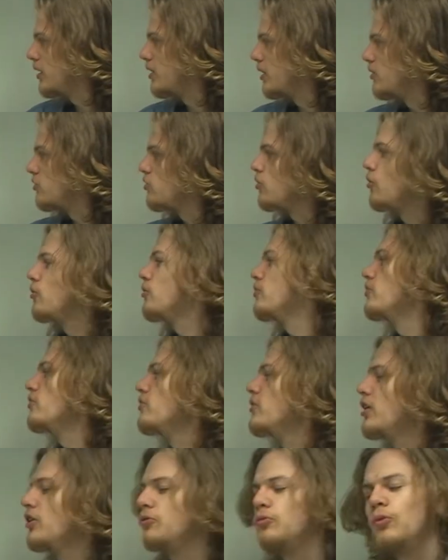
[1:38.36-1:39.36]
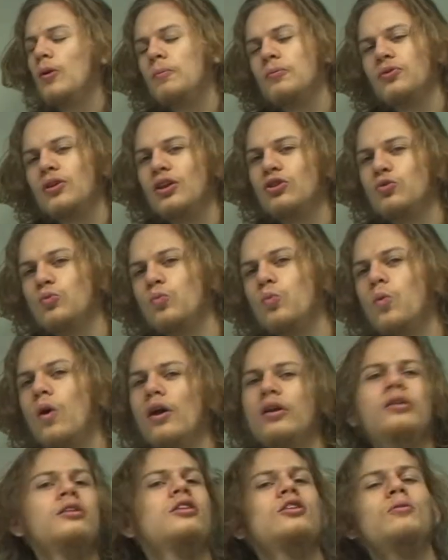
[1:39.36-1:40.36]
So this represents
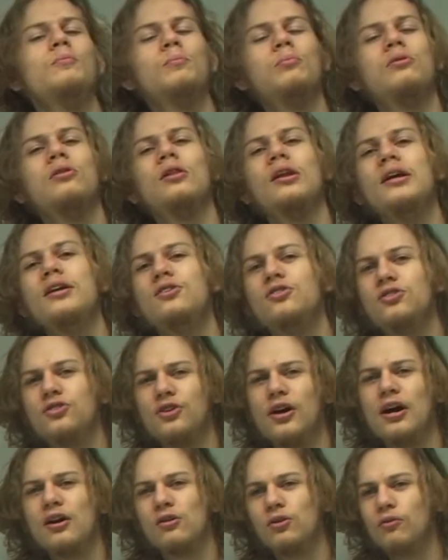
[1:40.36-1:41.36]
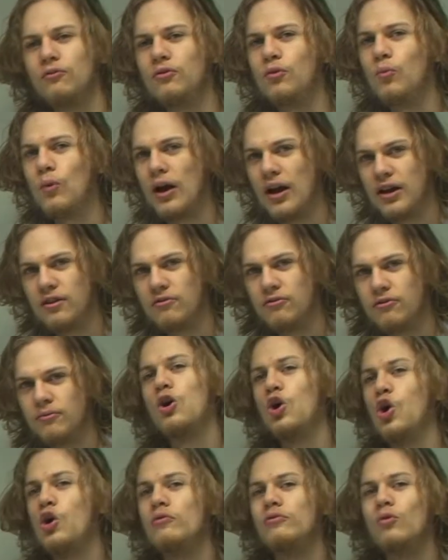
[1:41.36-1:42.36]
one complete cycle of the wave.
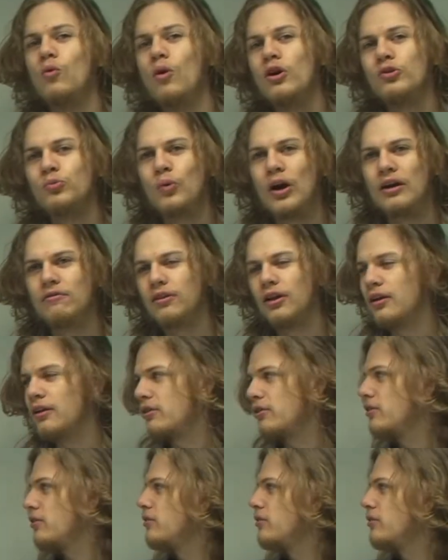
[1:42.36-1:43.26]
Over one wavelength,